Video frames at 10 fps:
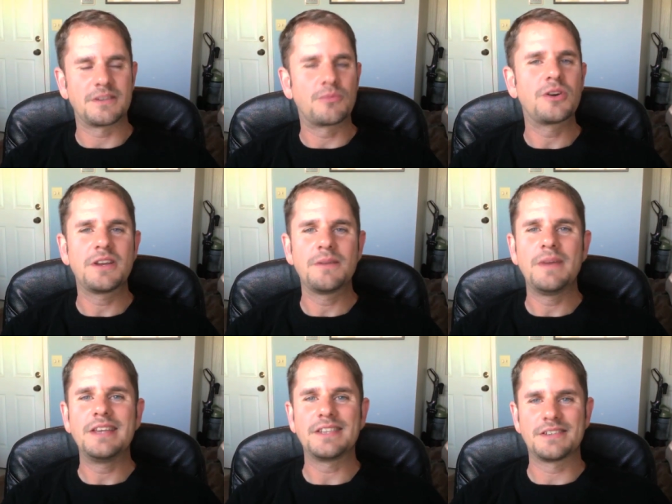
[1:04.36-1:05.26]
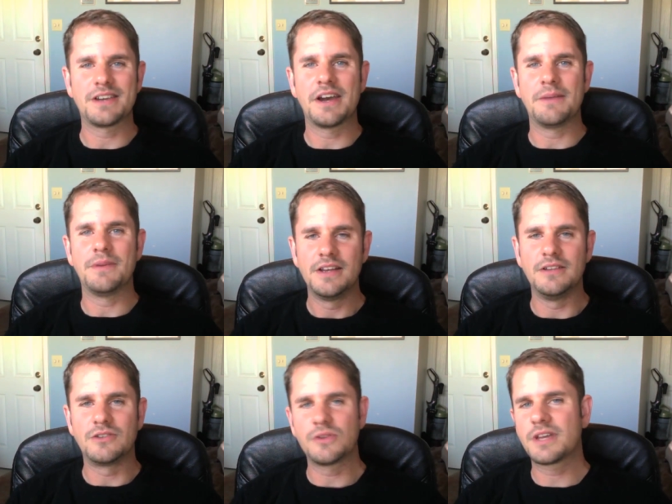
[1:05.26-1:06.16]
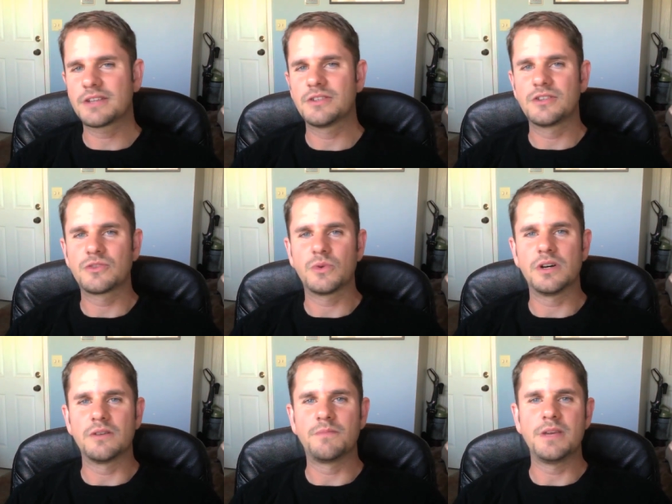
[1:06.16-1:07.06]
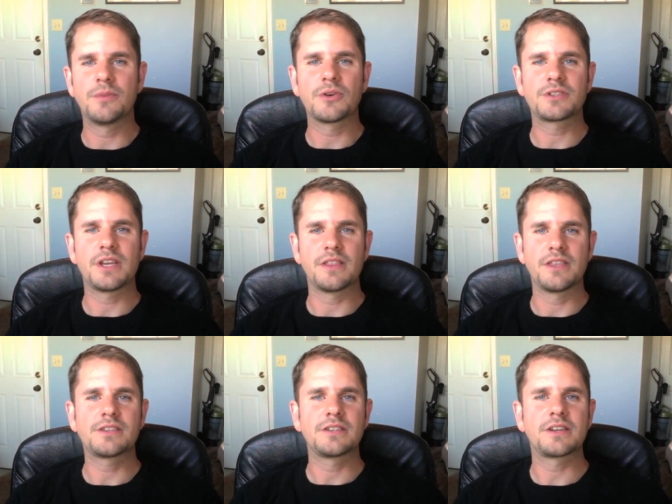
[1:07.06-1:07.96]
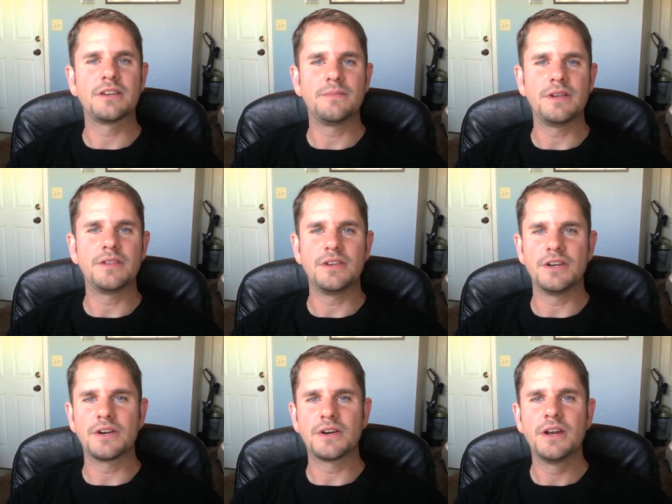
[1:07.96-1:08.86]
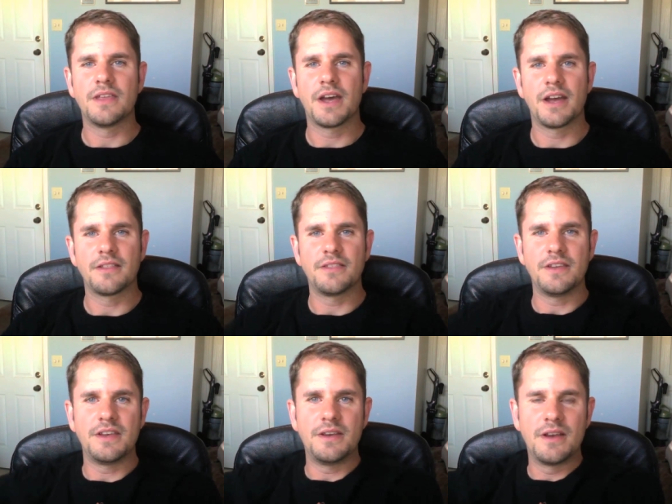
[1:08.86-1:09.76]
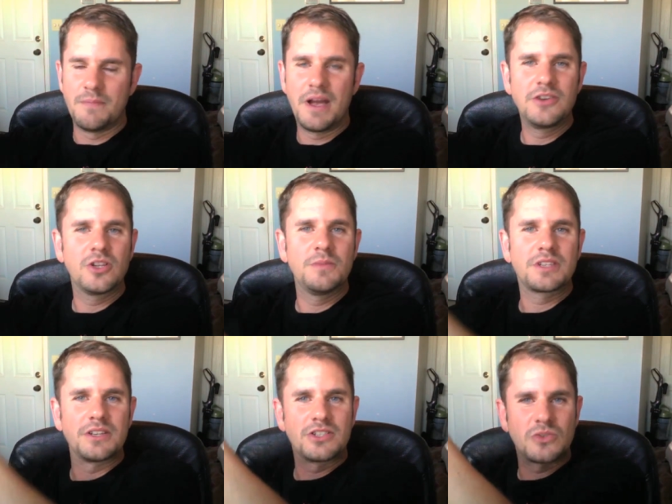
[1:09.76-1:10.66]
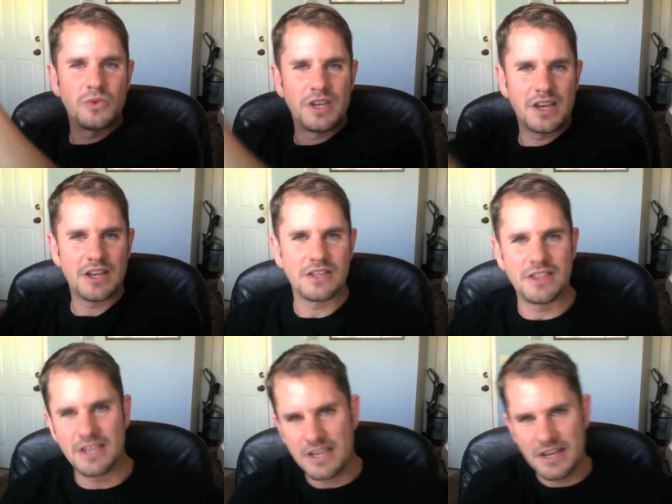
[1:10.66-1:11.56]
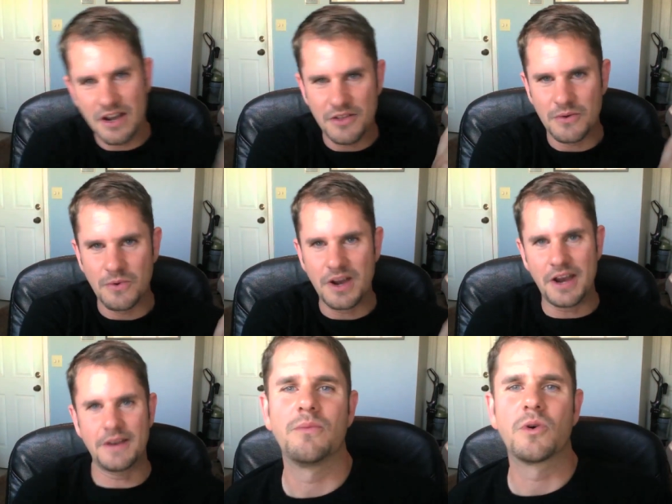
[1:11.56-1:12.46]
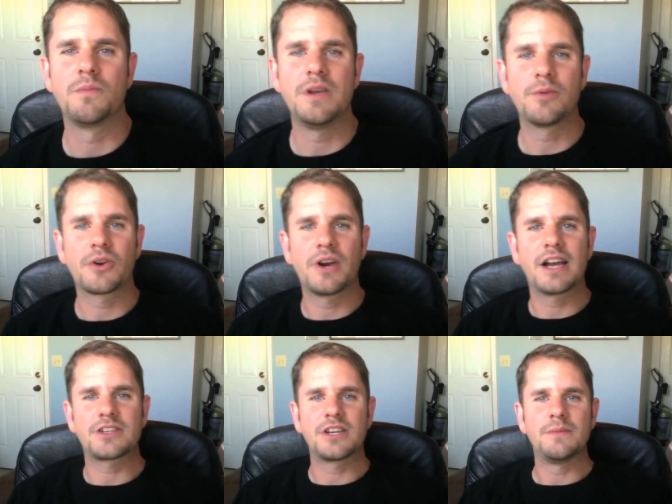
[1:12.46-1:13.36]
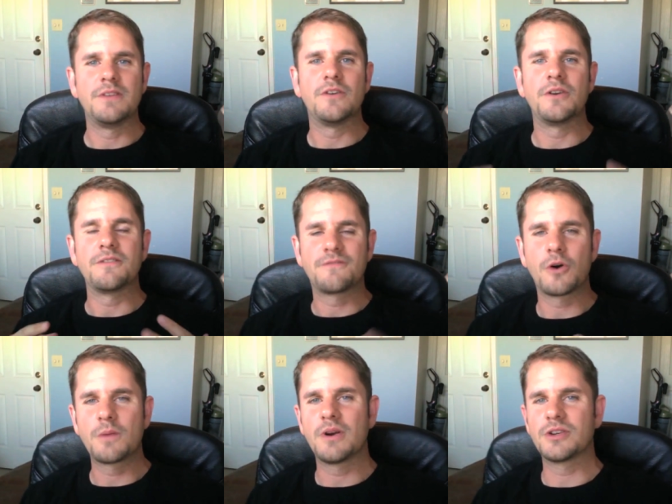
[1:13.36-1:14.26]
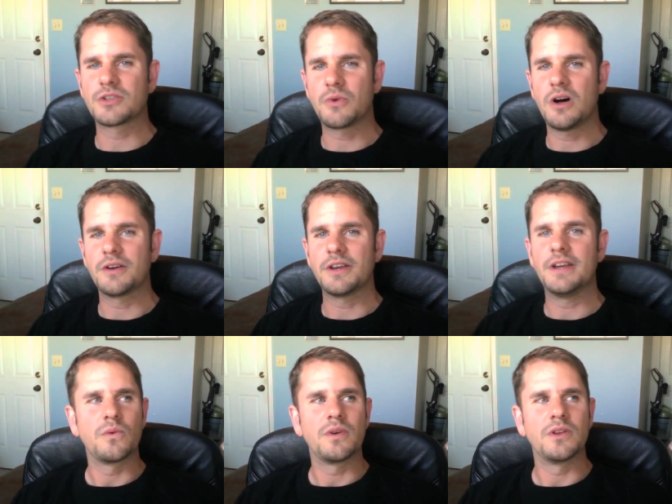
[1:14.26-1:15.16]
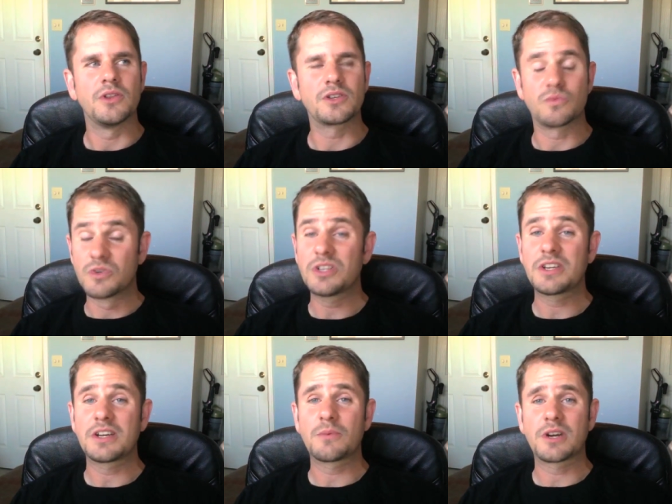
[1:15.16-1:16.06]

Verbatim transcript: It's a pretty amazing time. In 2012, people are saying this is going to be the year that the pendulum is going to swing the other way, where people are actually going to be voting for marriage equality. It looks really good.